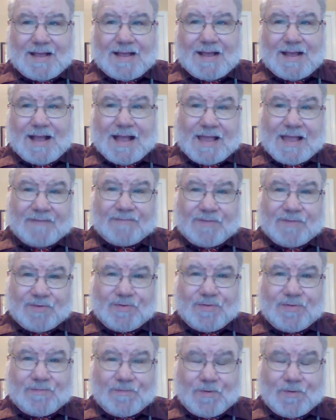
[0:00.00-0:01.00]
I have
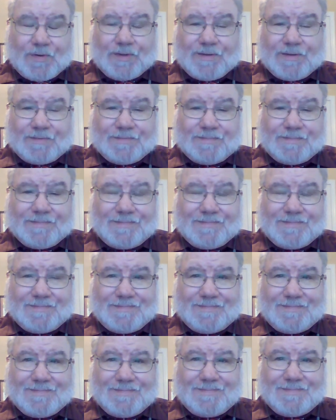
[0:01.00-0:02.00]
news for you.
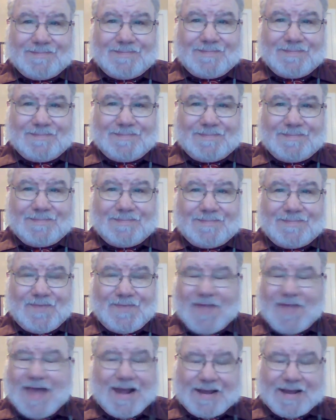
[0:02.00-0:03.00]

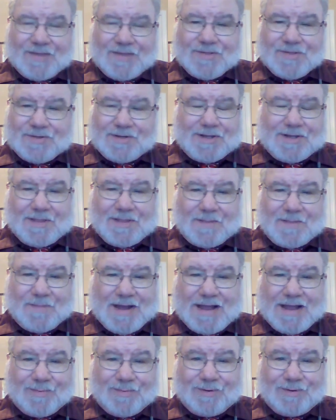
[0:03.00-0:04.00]
That isn't in the
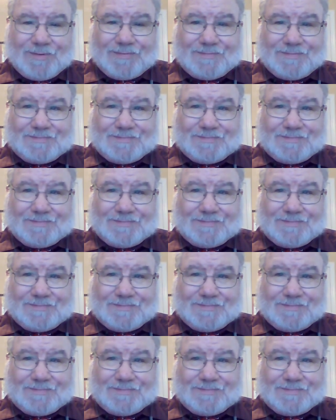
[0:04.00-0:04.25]
Bible.